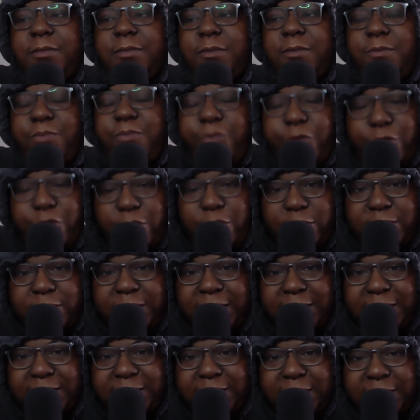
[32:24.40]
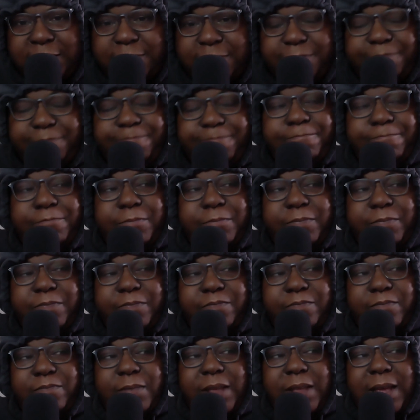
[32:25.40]
Bruno takes it,
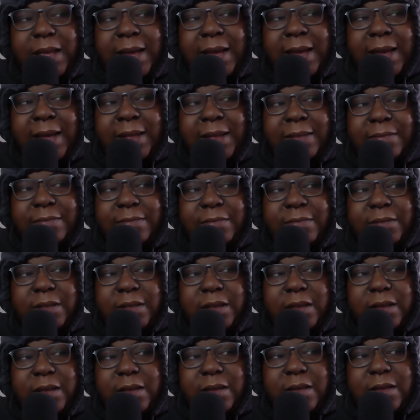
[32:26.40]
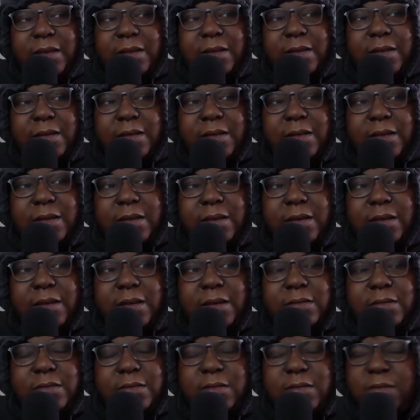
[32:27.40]
and
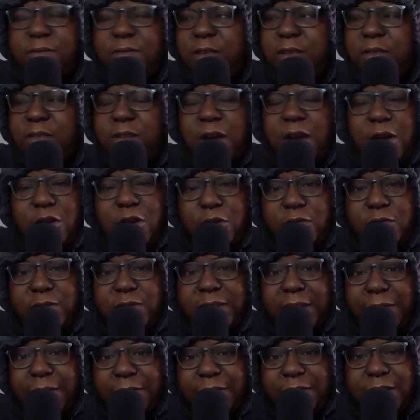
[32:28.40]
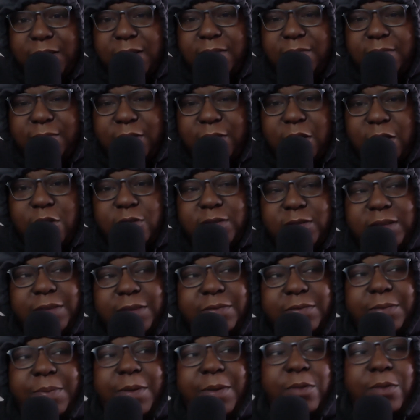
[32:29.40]
Darlow saves. Yeah, Darlow
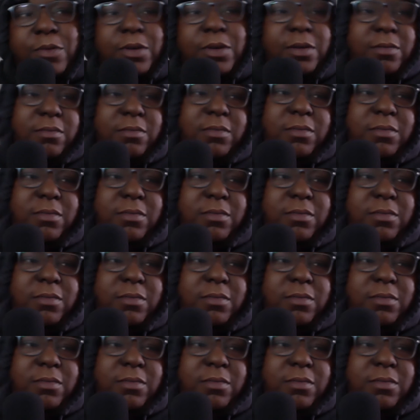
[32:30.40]
saved the penalty.